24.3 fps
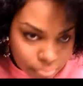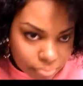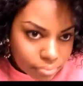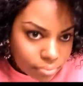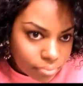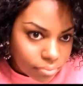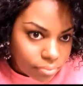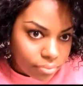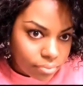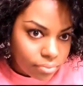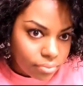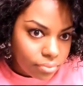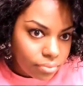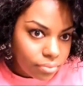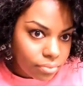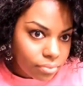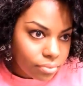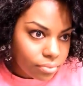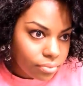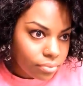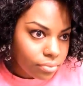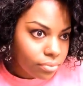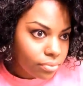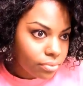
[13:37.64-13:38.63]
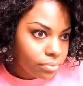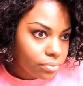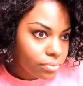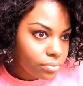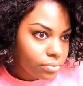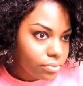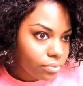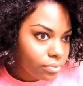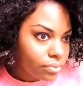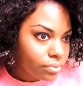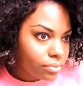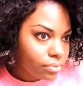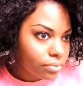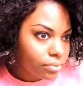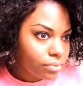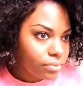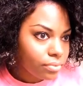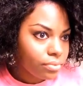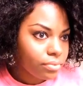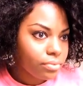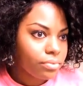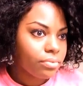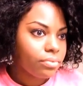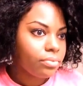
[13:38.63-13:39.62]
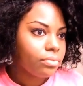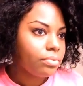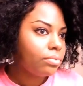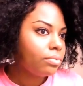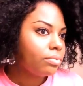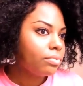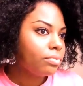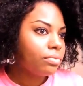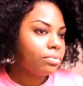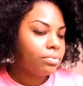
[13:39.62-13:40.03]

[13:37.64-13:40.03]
Nobody speaks.